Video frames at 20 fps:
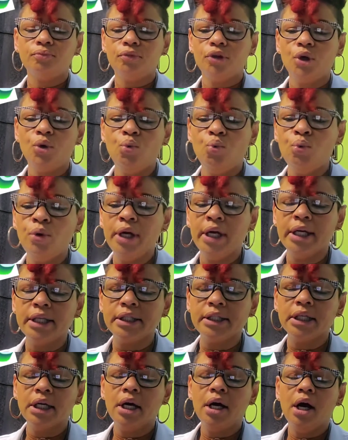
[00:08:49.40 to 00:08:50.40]
with
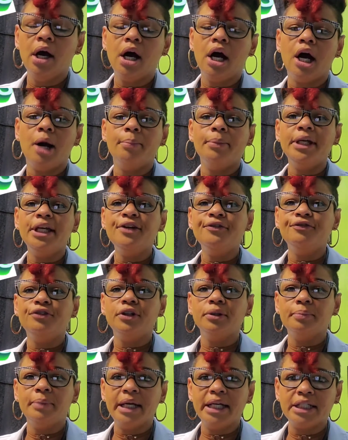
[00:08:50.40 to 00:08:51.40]

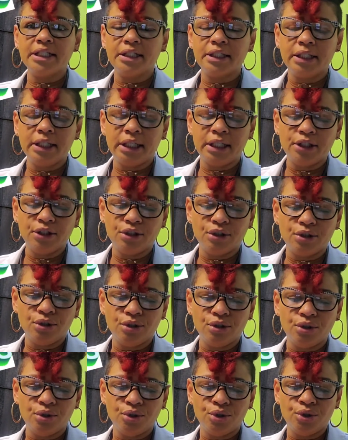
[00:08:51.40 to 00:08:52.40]
inflammation into
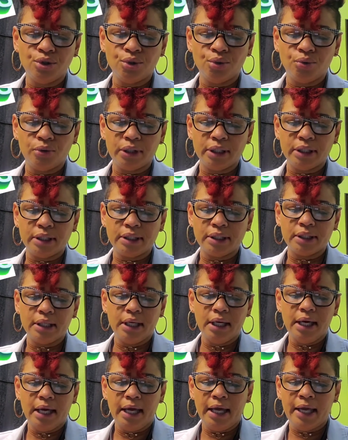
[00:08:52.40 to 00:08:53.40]
your joints
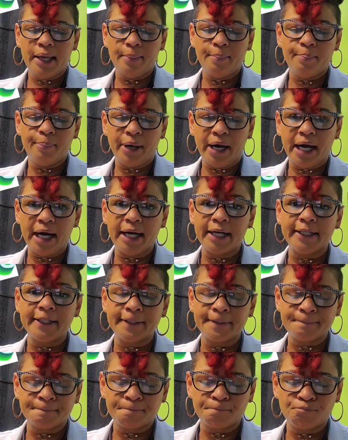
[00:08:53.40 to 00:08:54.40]
and
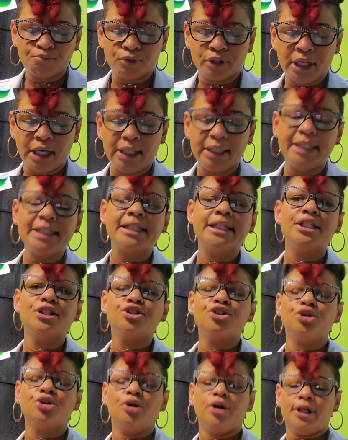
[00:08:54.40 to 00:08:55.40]
body. Okay, let's get
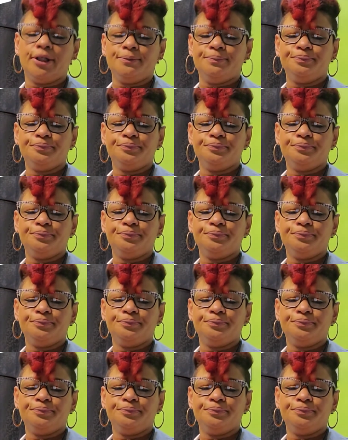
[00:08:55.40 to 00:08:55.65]
started.